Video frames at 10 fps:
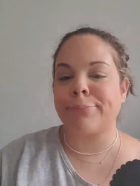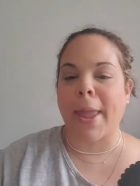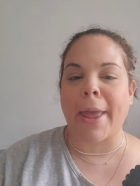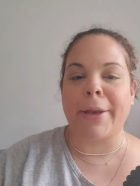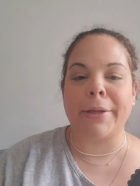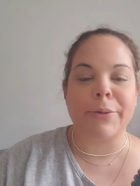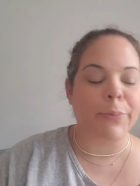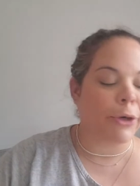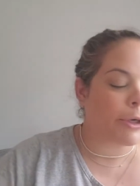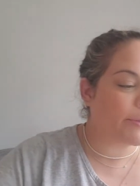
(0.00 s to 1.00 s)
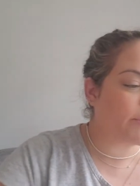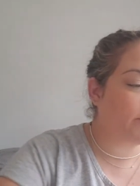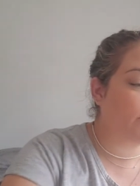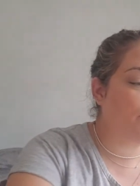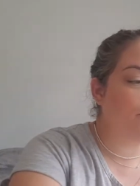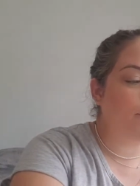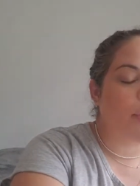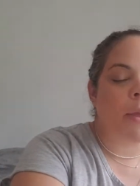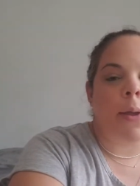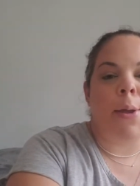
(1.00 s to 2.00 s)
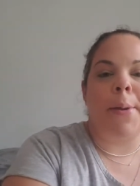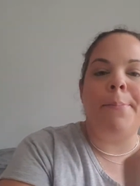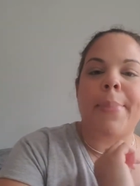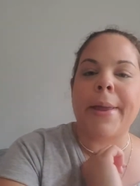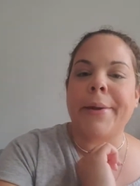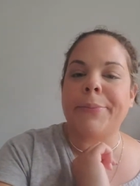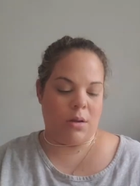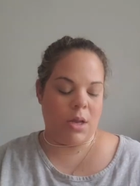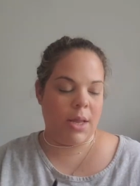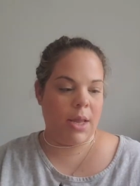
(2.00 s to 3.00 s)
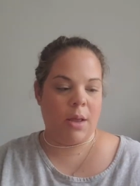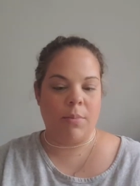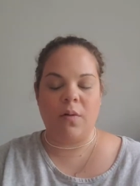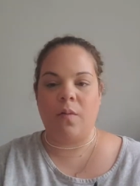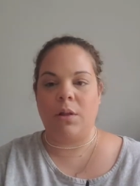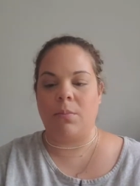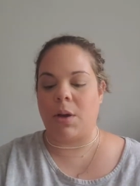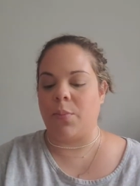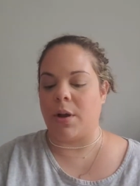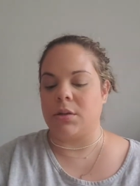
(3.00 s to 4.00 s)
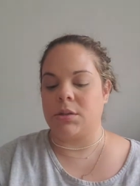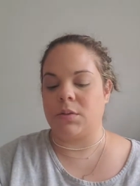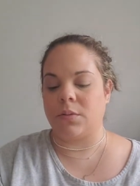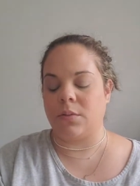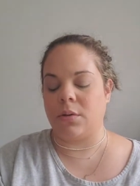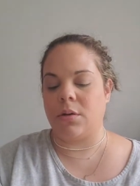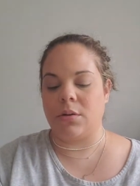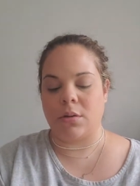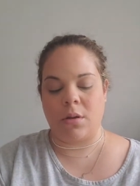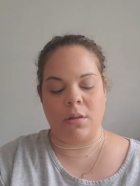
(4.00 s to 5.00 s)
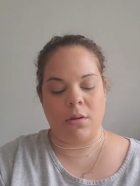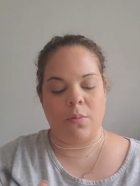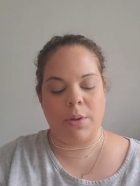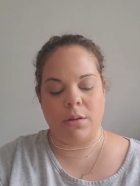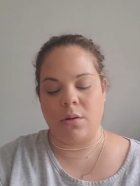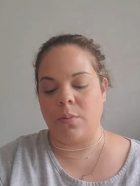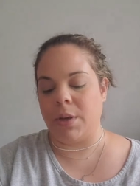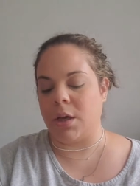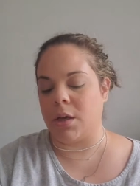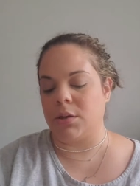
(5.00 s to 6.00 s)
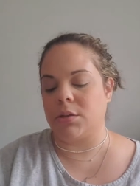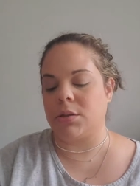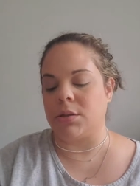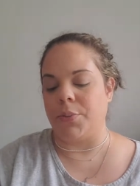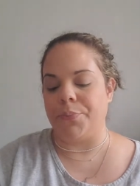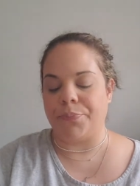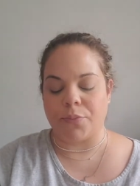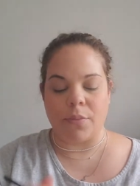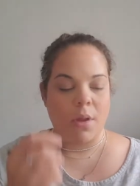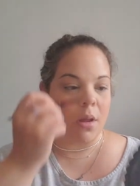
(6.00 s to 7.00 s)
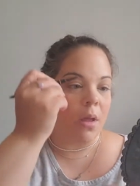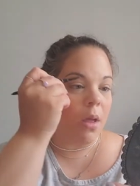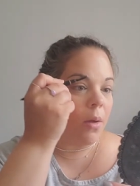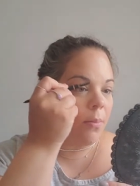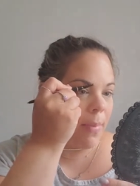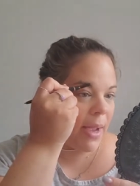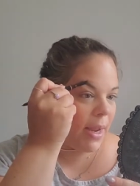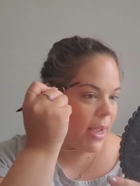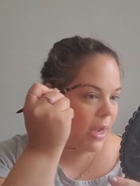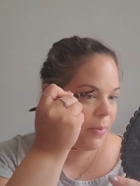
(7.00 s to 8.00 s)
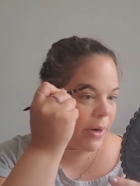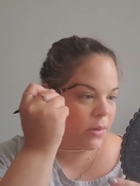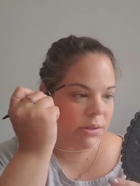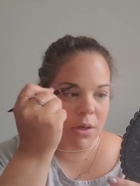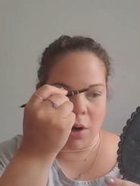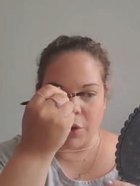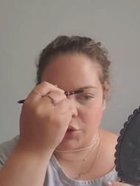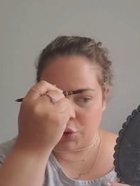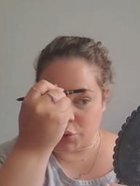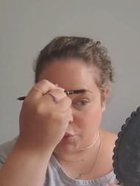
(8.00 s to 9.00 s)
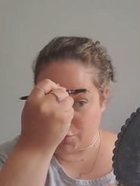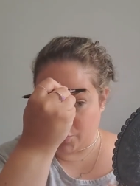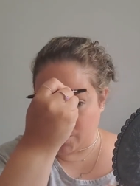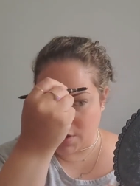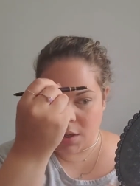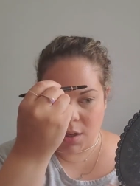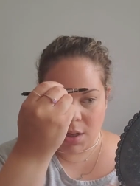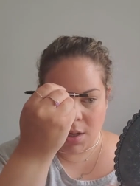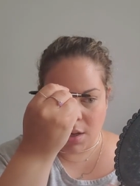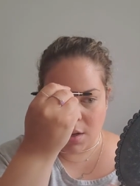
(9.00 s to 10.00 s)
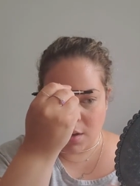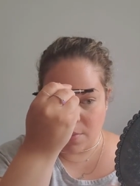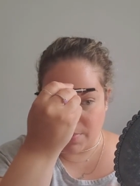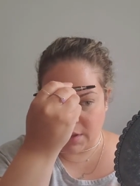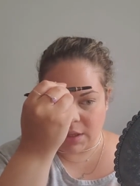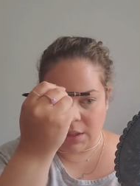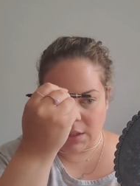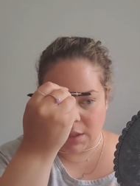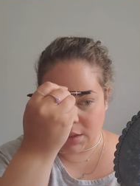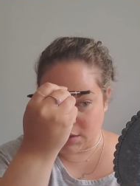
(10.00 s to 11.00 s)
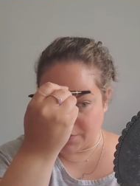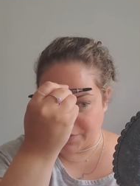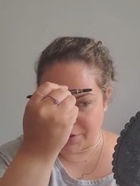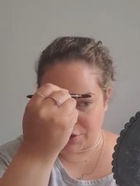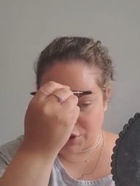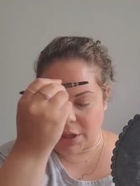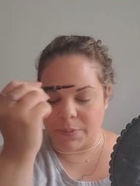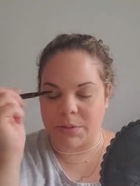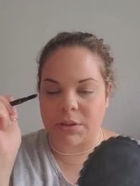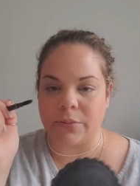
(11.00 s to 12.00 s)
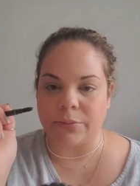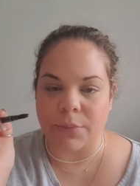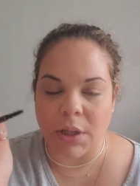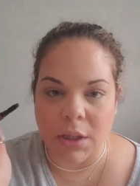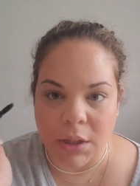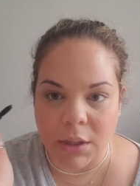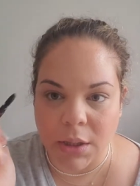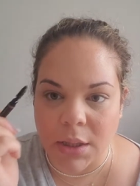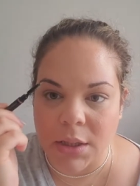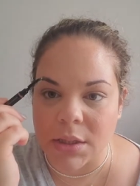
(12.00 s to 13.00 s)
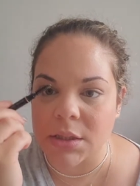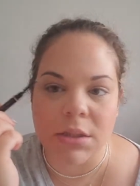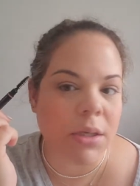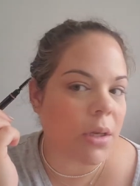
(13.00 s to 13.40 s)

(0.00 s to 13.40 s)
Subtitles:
And it works. Bam. I am gonna fill in my brows a little bit though, because my eyebrows are two completely different shapes. Look at this.